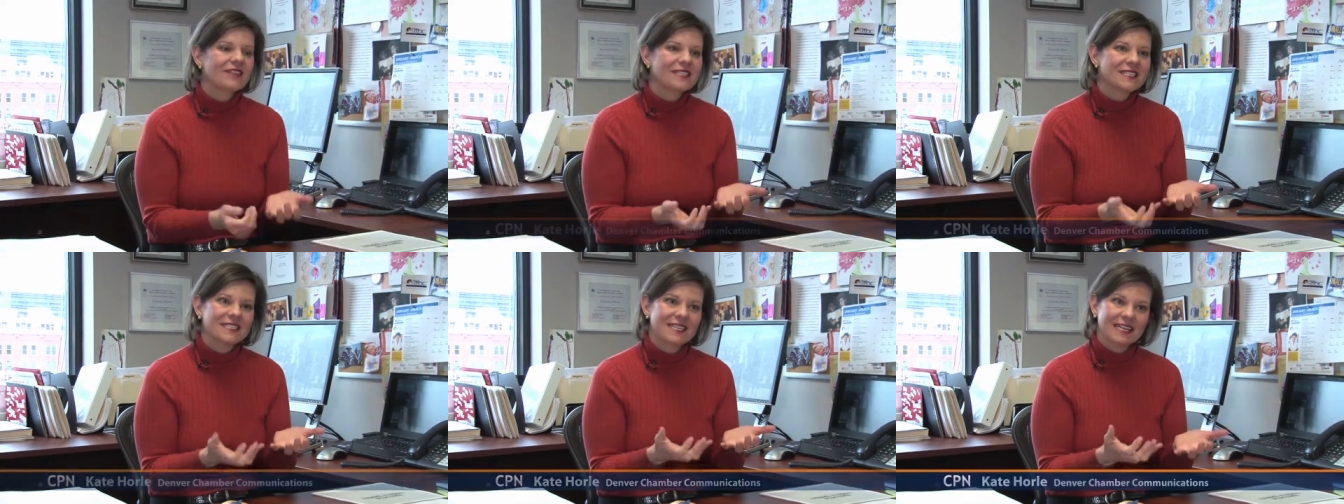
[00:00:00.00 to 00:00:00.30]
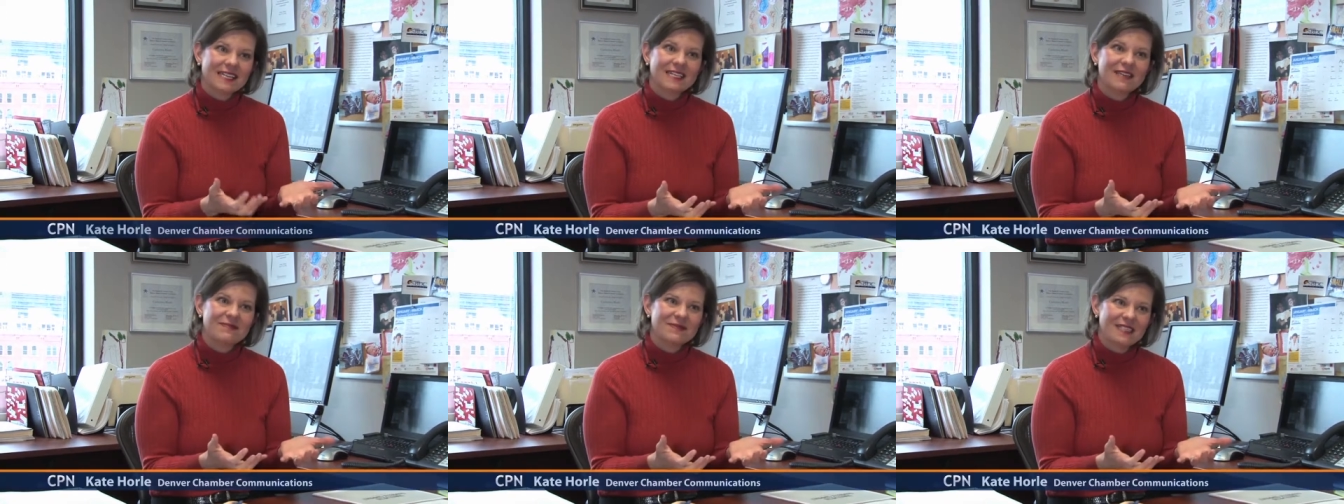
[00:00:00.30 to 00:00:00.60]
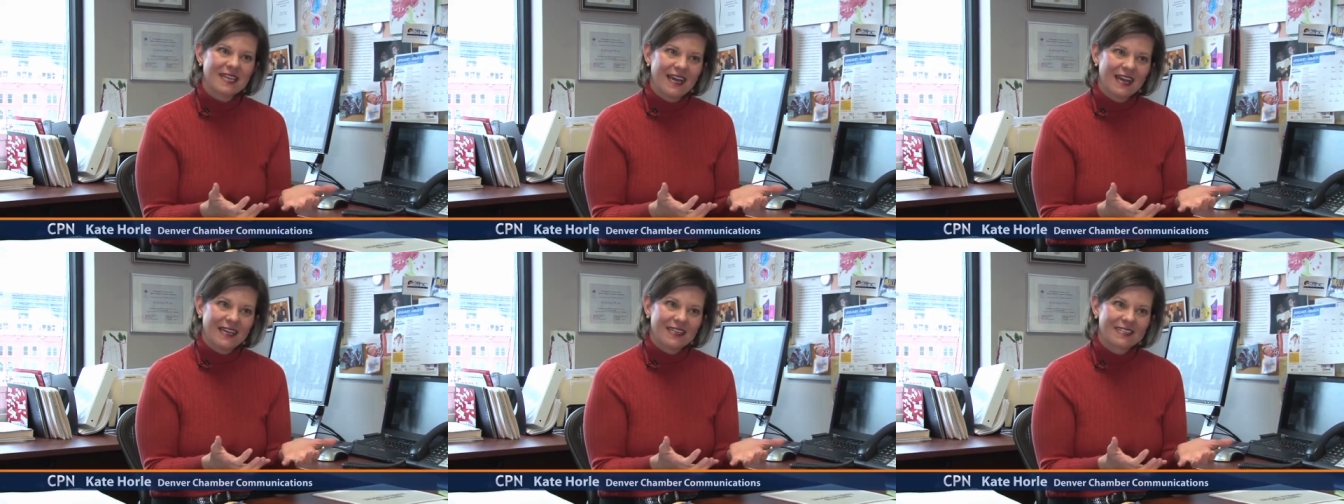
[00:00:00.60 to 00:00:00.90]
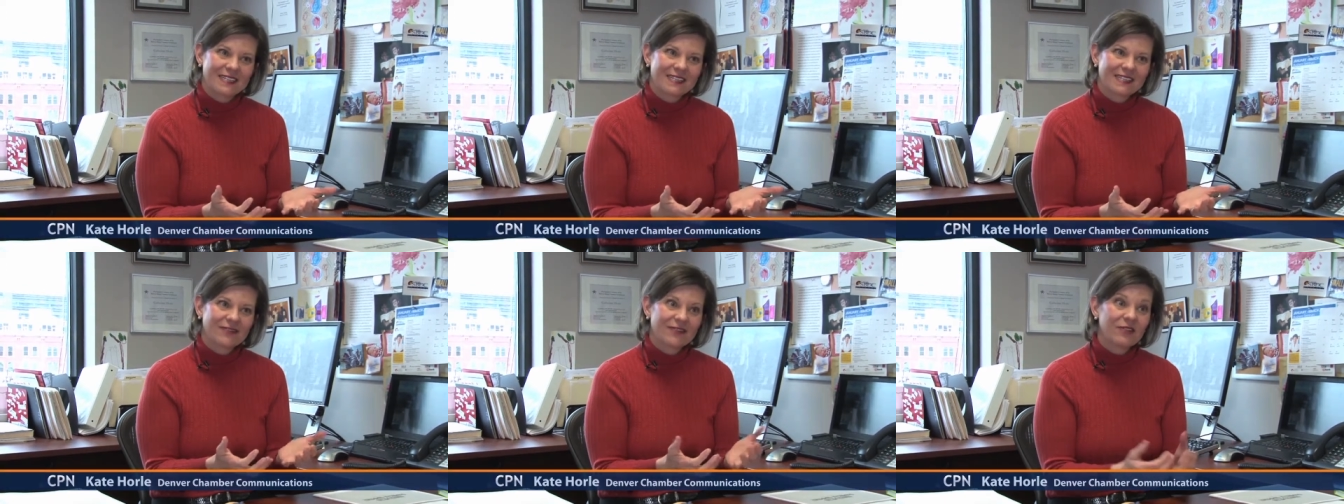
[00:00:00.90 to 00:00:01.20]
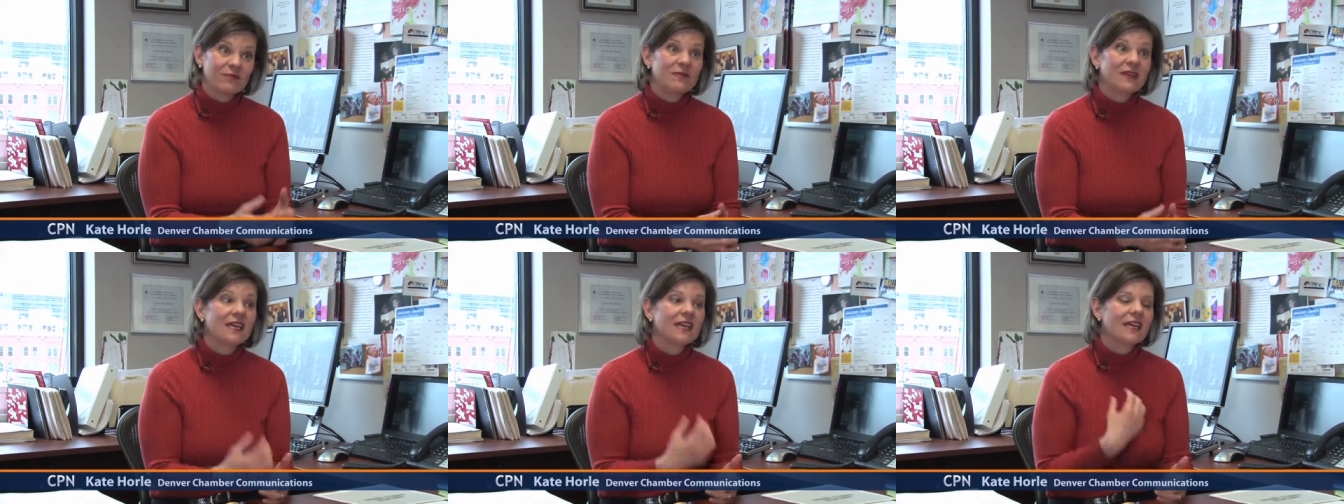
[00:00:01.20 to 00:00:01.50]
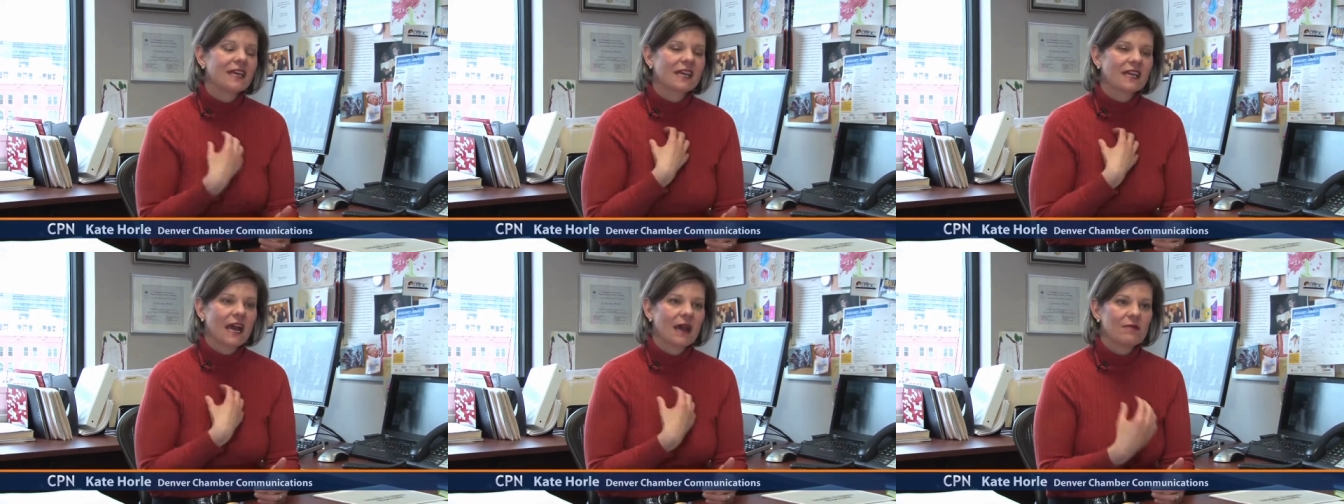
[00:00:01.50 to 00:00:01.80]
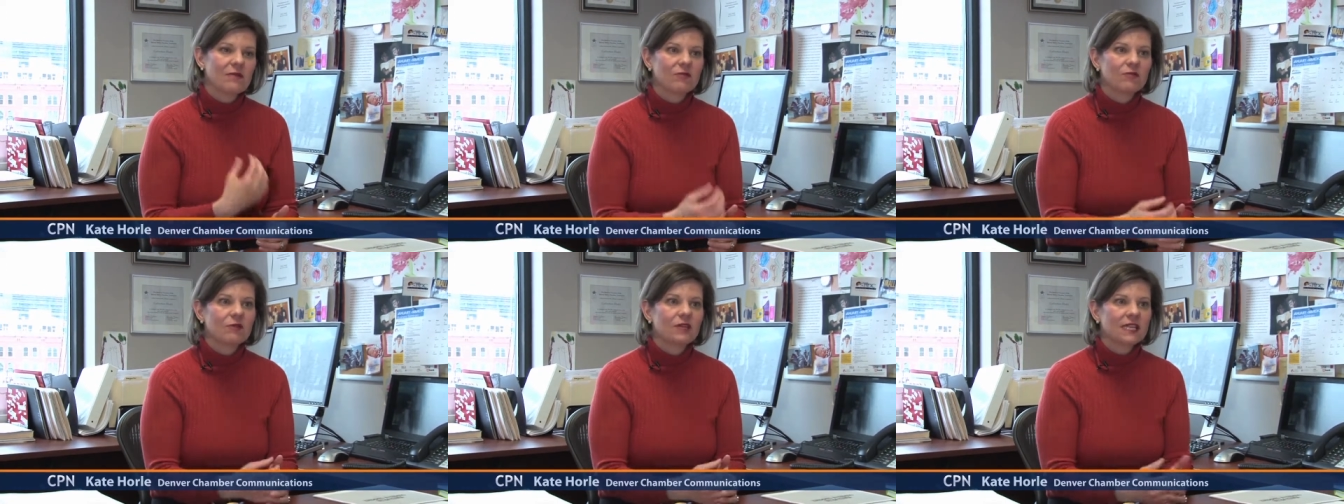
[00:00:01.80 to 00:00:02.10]
the stand up desk. For me,
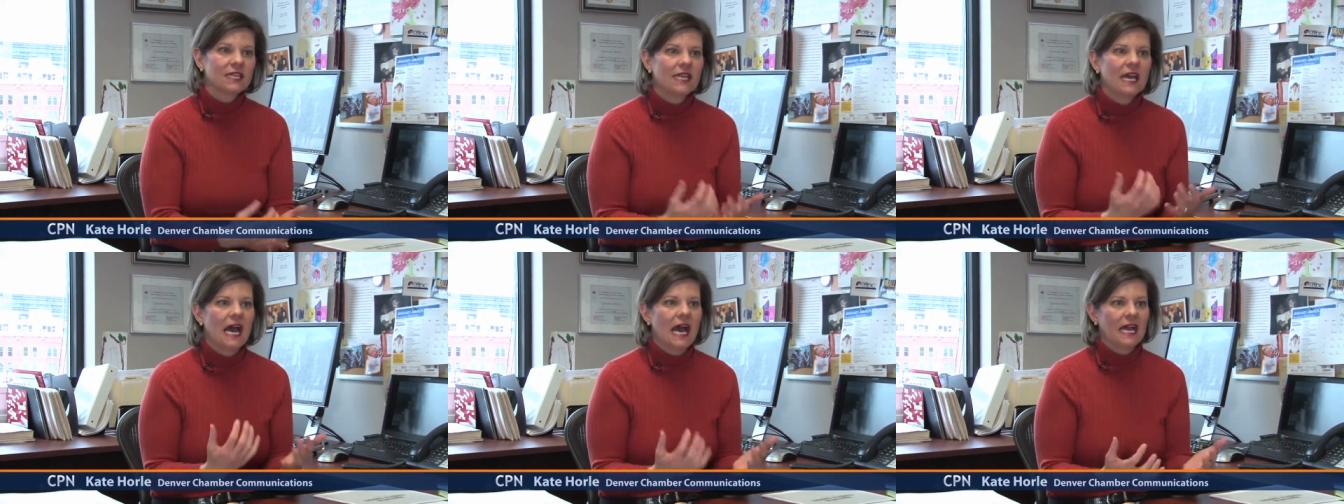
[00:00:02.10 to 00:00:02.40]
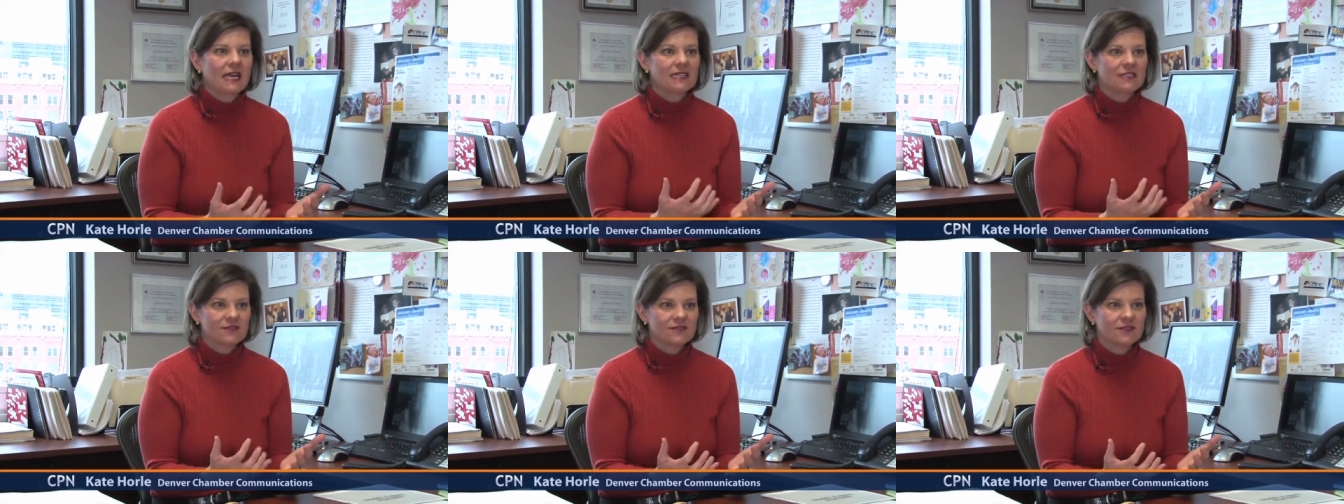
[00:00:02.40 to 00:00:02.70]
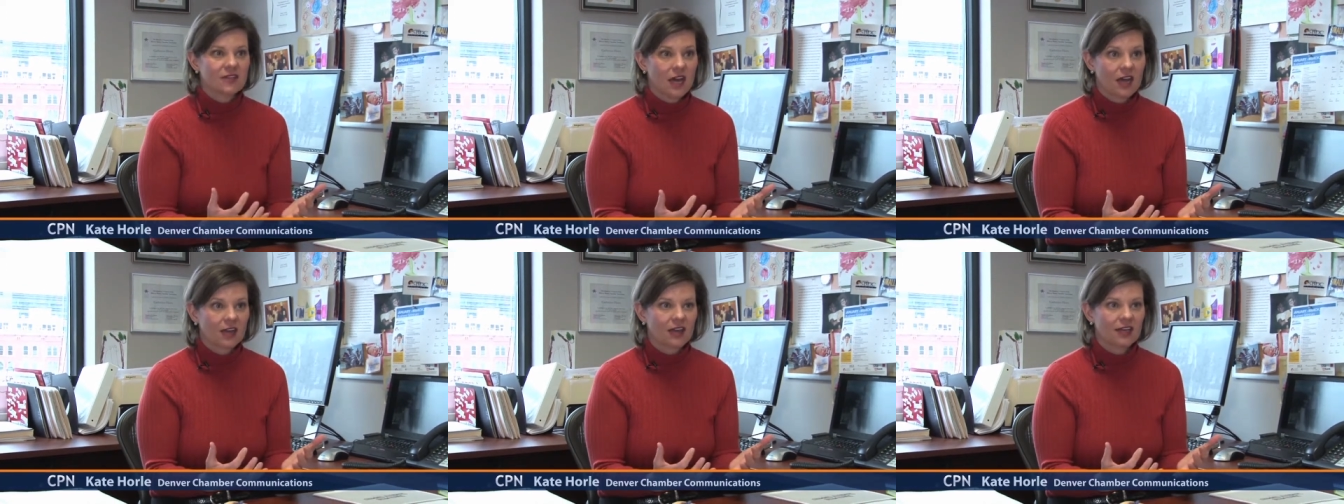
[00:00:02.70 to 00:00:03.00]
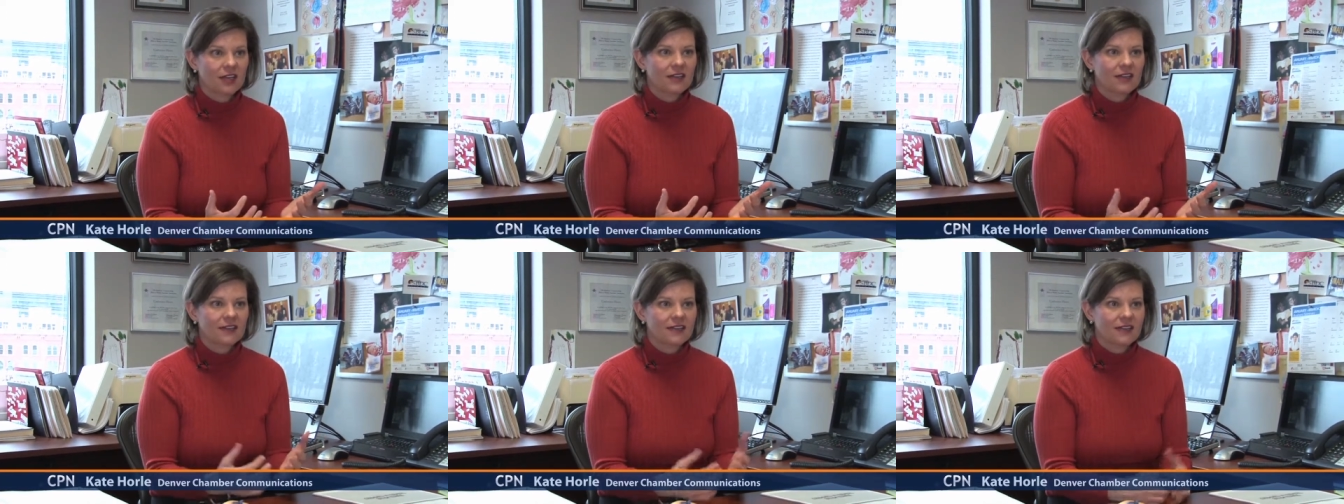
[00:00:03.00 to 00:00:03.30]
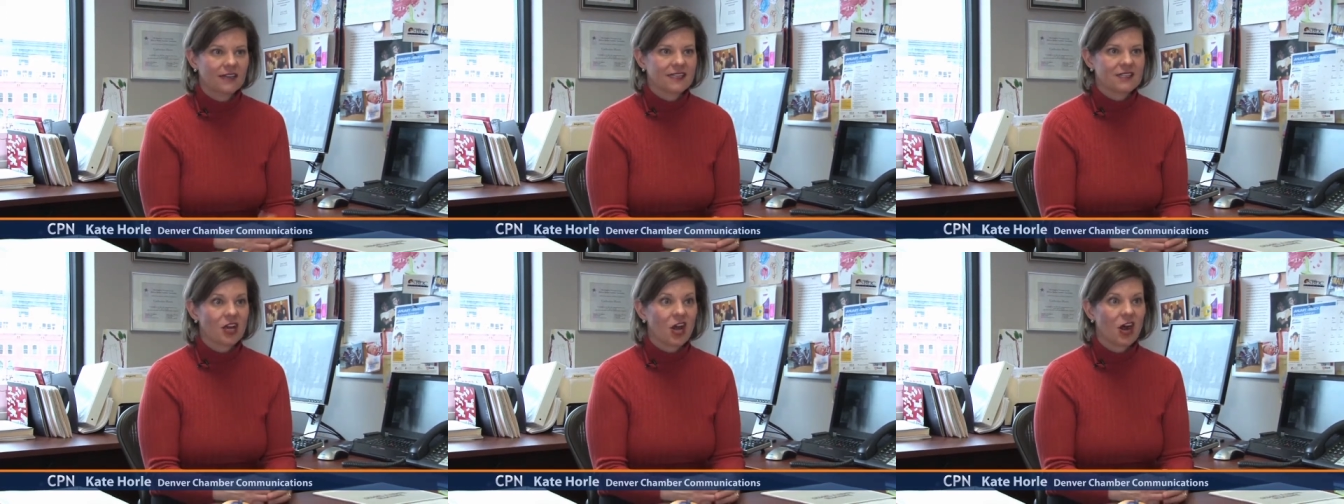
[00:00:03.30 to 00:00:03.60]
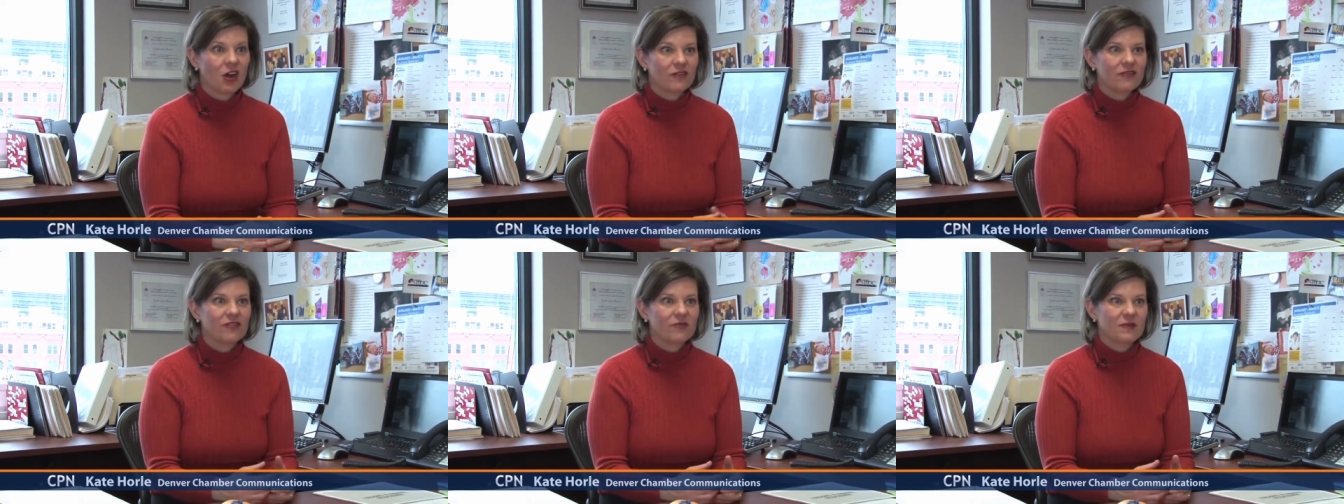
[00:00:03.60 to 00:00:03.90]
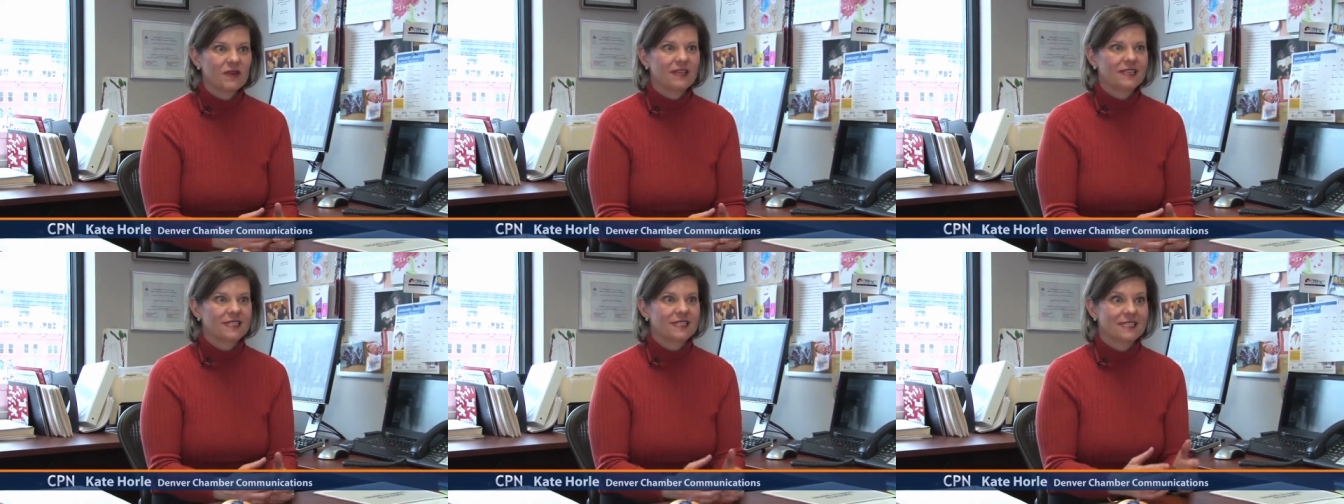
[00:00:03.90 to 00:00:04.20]
I'm a really active talker. It's hard for
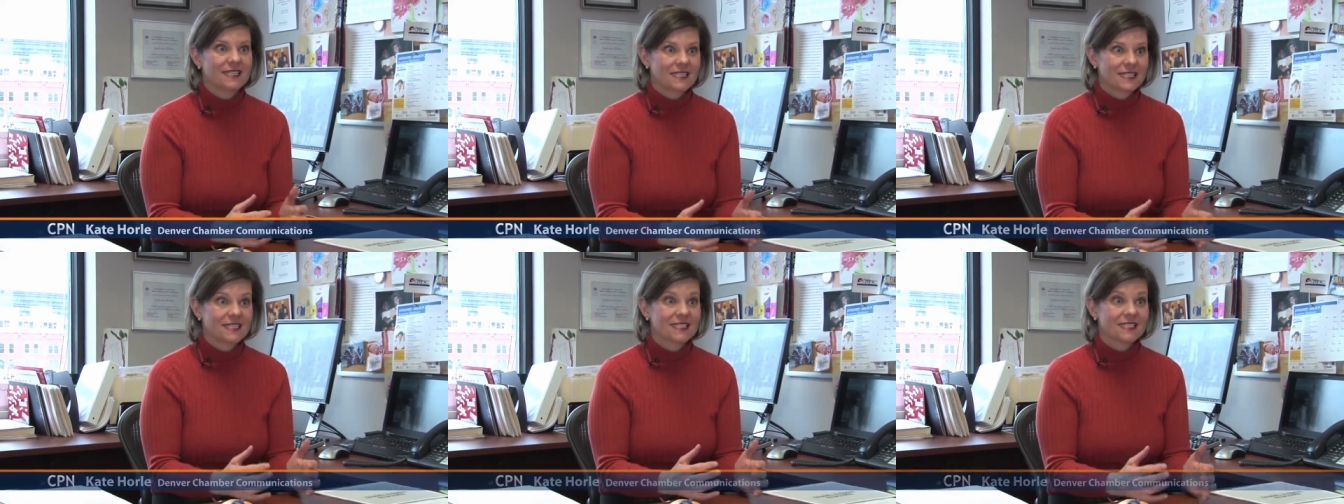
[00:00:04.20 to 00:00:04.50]
me to sit